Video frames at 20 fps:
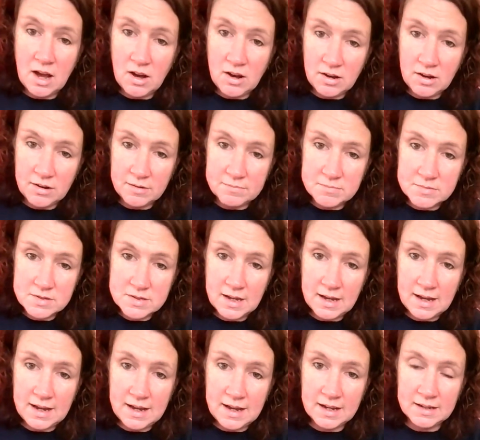arms
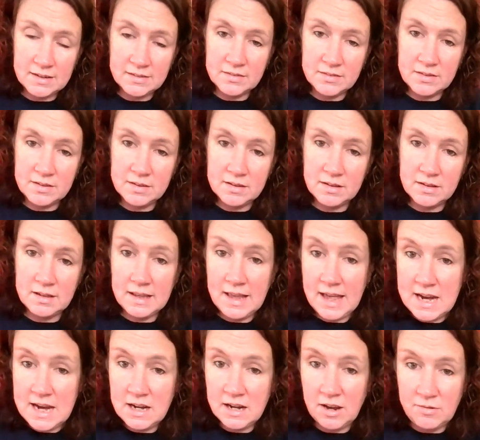and the
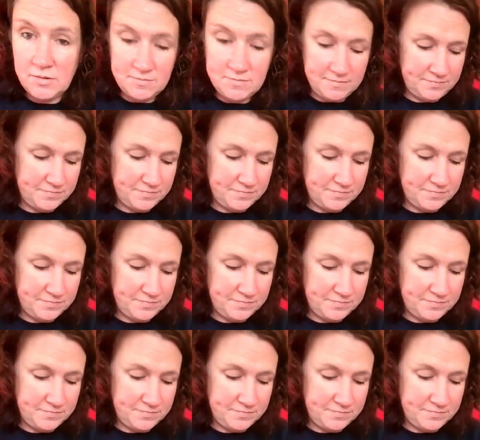halo.